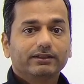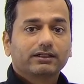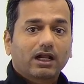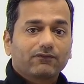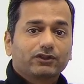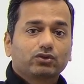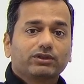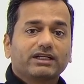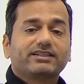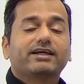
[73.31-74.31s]
The traffic
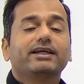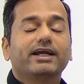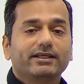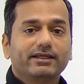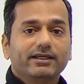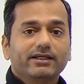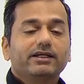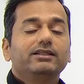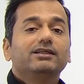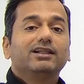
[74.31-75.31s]
should get segregated.
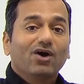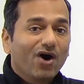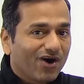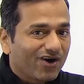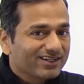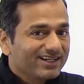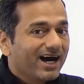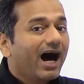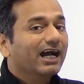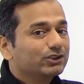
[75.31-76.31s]
In the log,
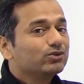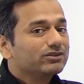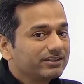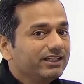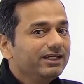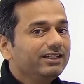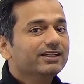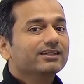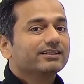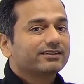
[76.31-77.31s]
I should see
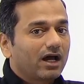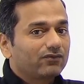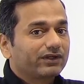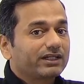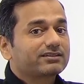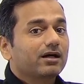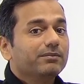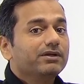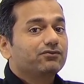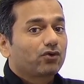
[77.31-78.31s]
the traffic is
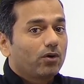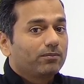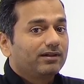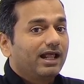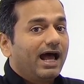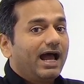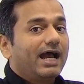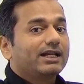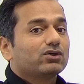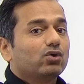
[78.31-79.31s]
coming from
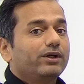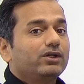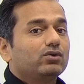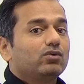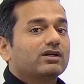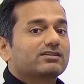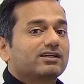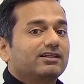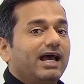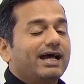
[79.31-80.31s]
LAN going towards
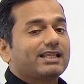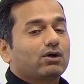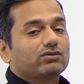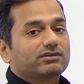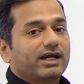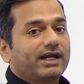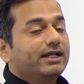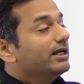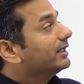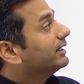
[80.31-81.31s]
the LAN
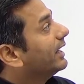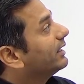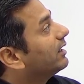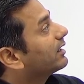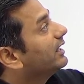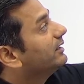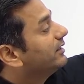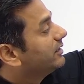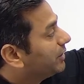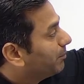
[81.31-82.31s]
outside, then
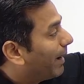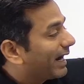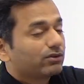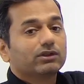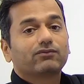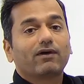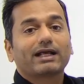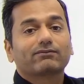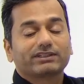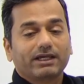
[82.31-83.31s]
again reaching back to the
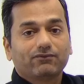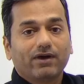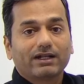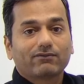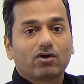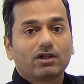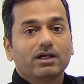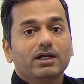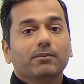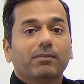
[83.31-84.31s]
same firewall,
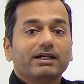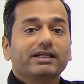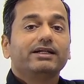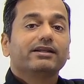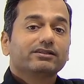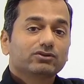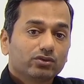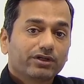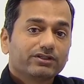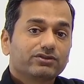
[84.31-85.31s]
but it
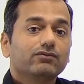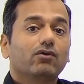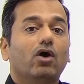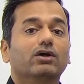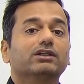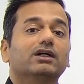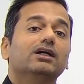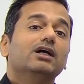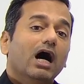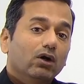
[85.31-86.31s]
should receive on
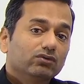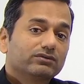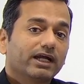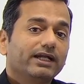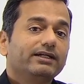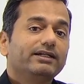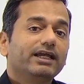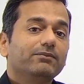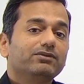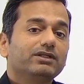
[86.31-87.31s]
the outside
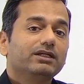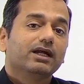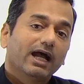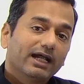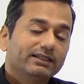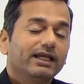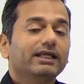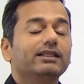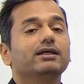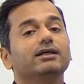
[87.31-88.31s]
DMZ and
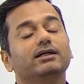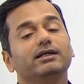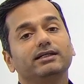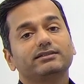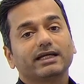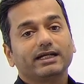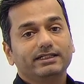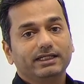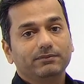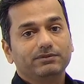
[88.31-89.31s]
then
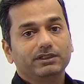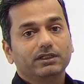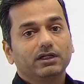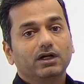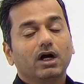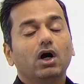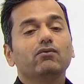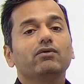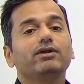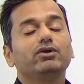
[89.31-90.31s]
inside DMZ.
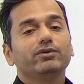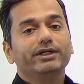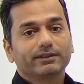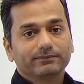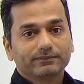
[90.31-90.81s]
How we will do it?